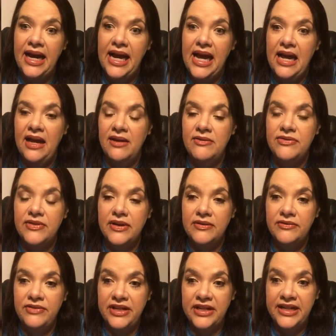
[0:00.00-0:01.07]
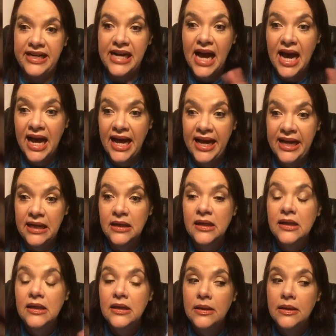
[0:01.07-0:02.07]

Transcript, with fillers: I have very high,